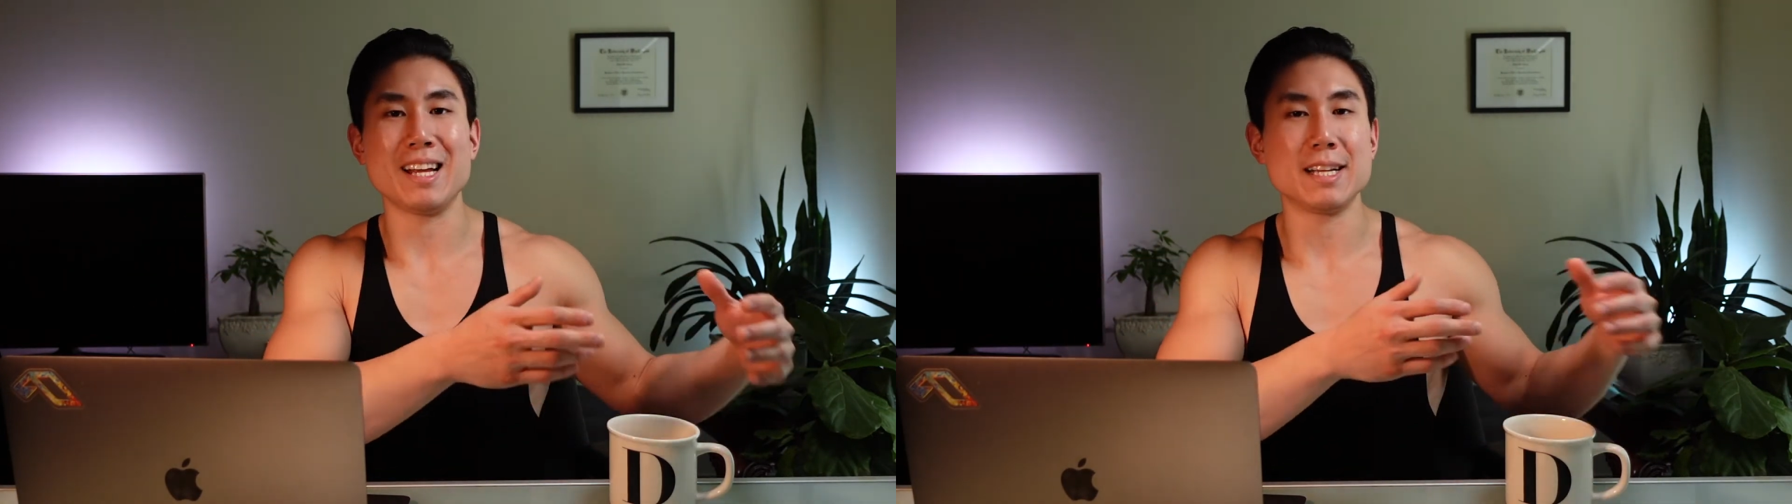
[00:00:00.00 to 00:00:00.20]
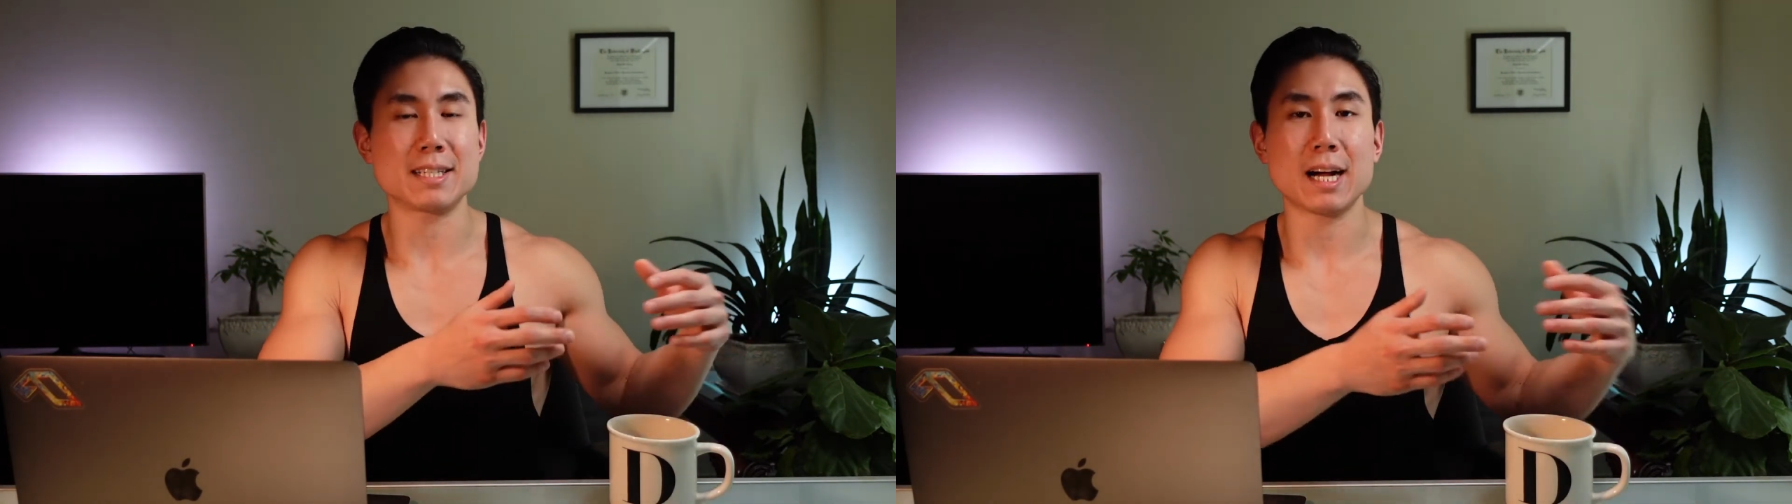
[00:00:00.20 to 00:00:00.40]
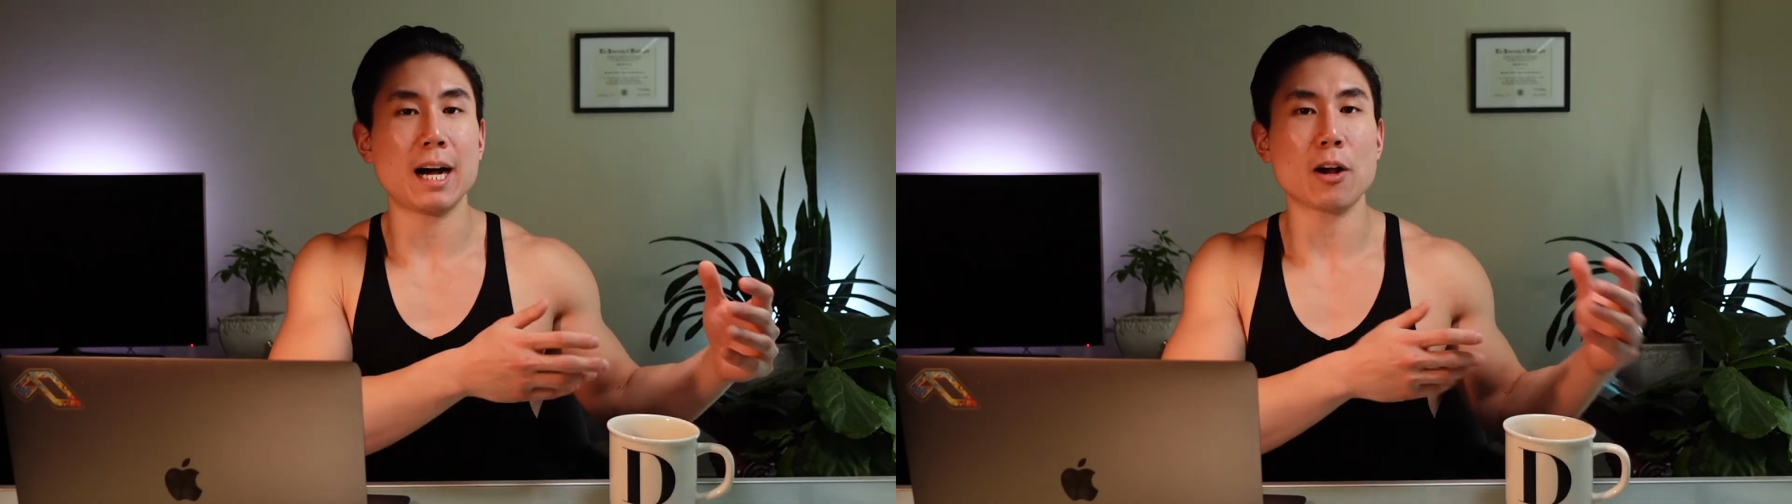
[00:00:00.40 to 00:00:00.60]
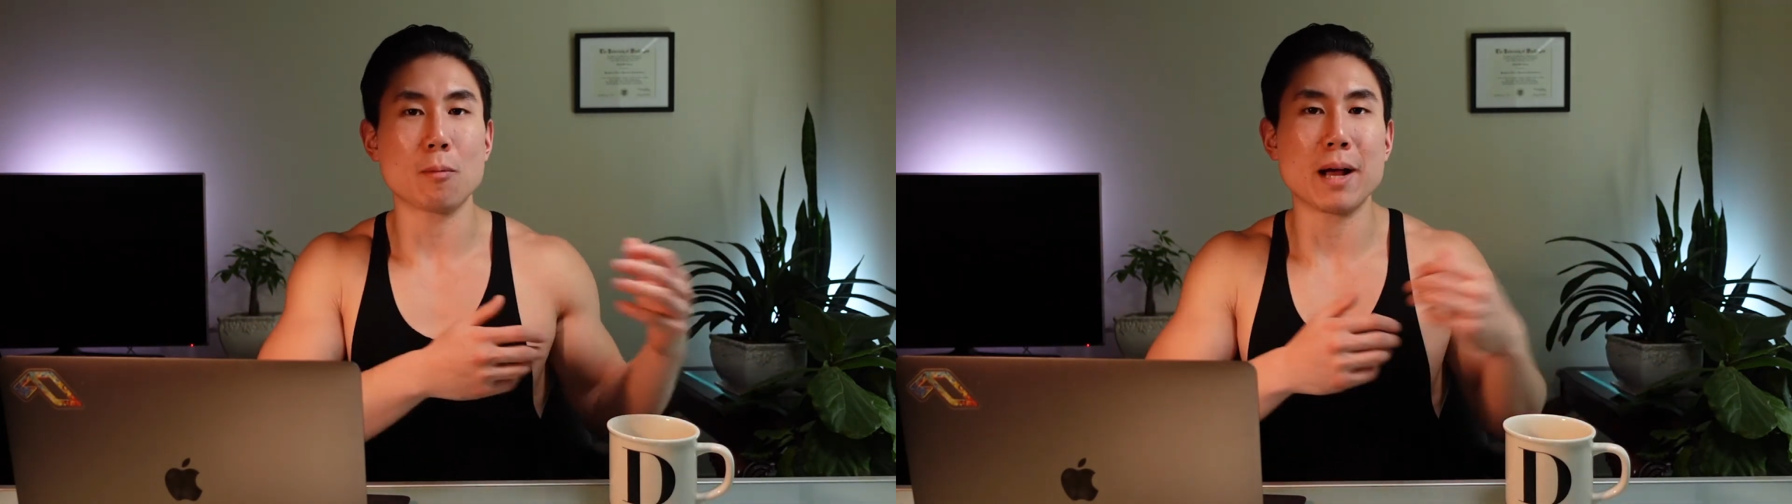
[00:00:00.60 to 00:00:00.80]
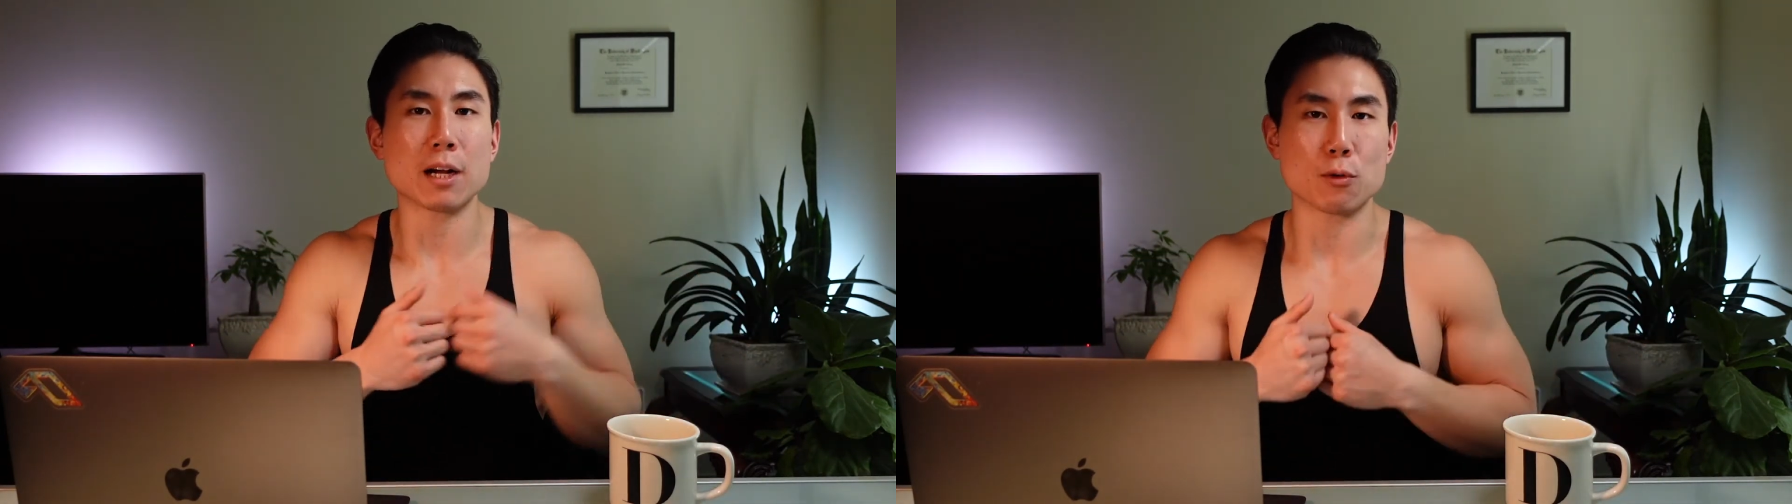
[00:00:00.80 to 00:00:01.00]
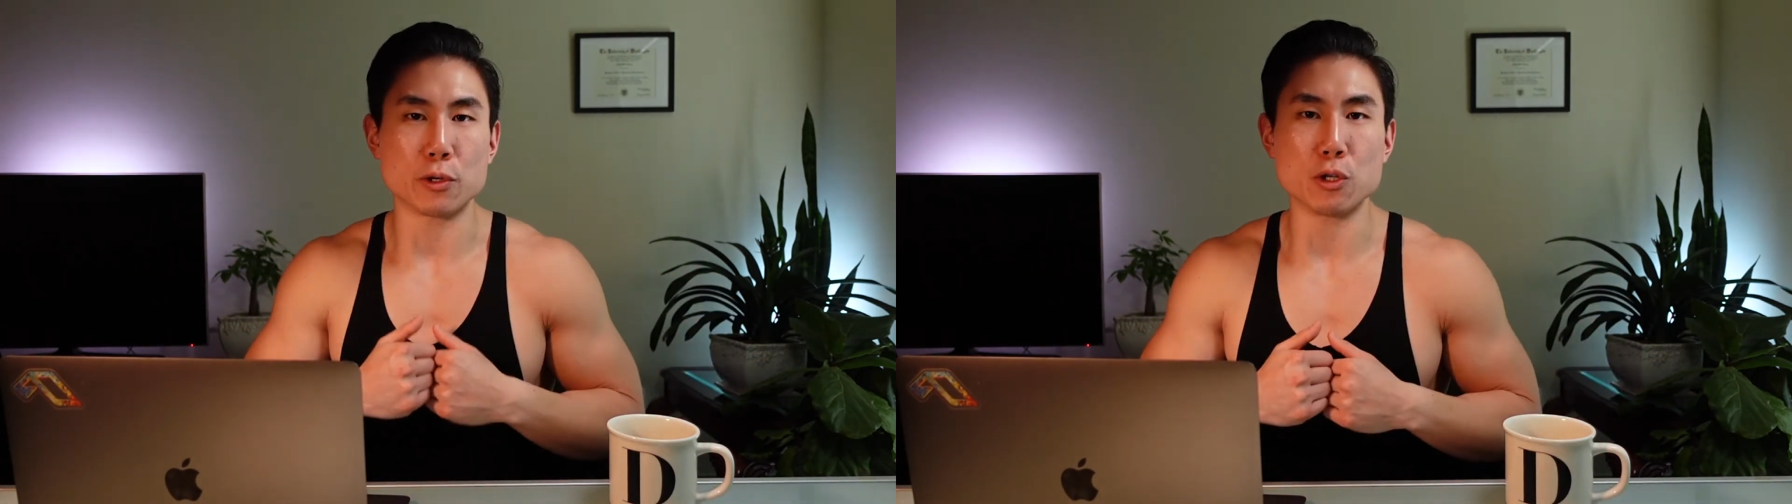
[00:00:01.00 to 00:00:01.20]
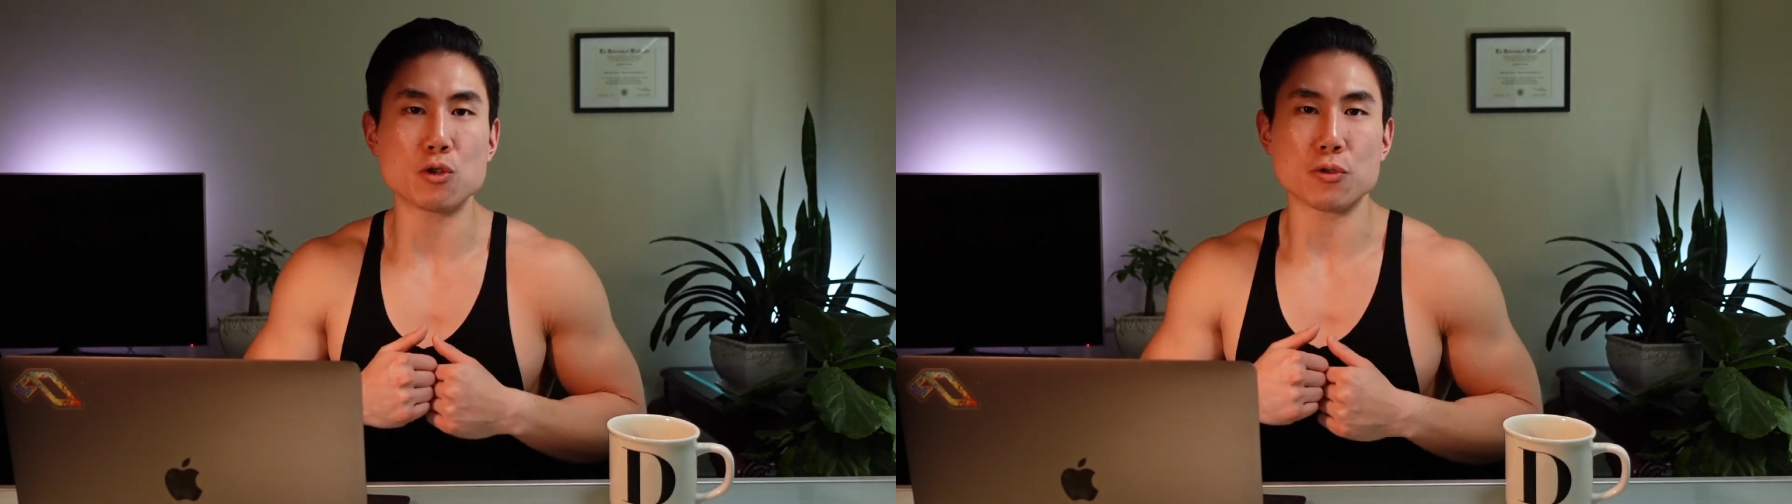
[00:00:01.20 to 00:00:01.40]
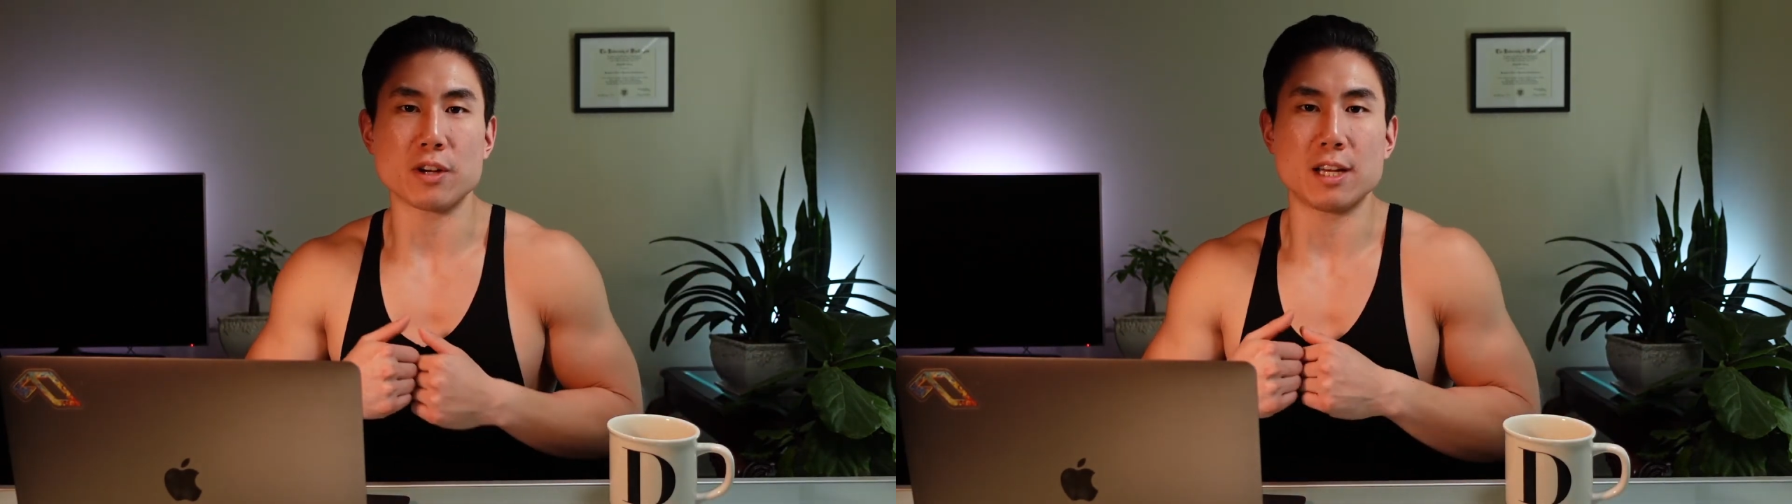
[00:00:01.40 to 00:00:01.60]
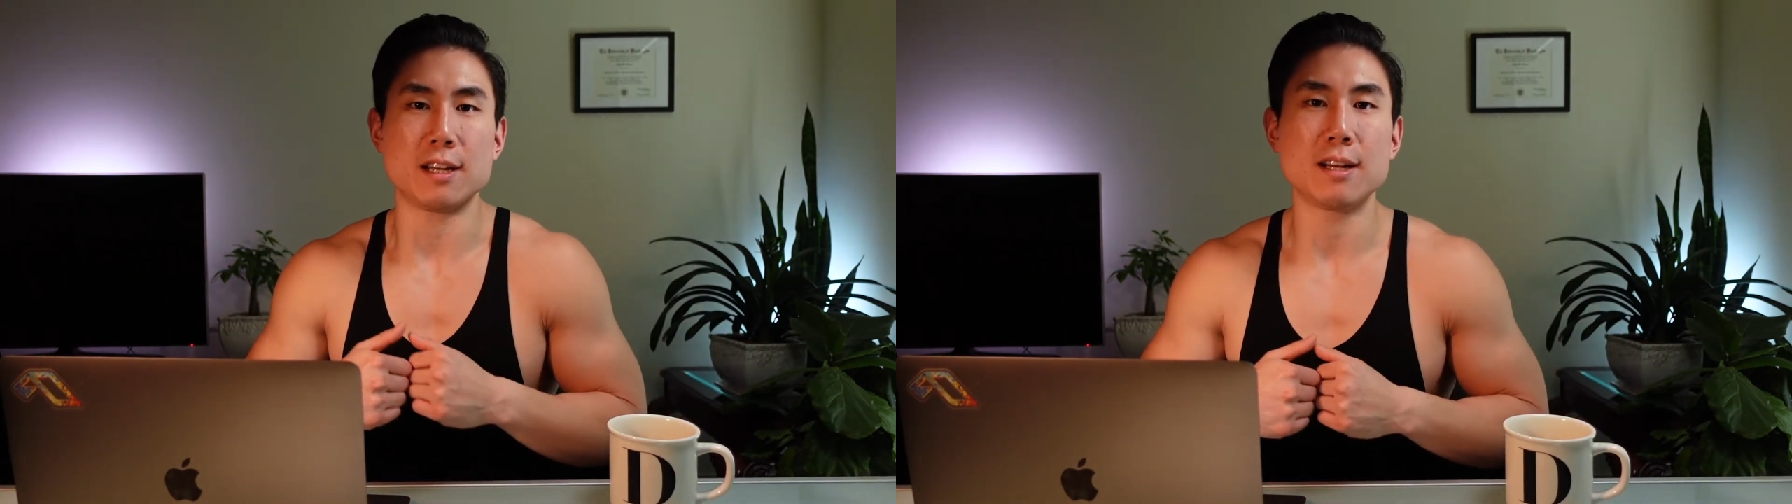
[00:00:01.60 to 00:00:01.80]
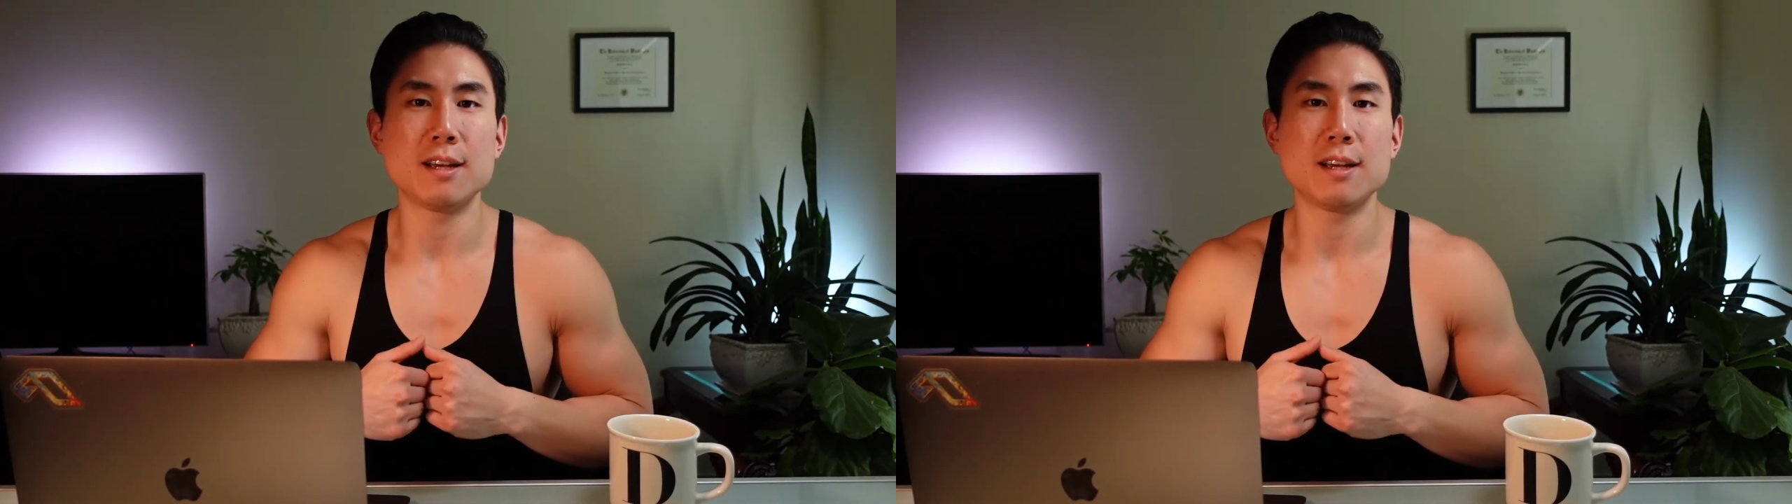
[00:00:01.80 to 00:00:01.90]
entire macronutrient.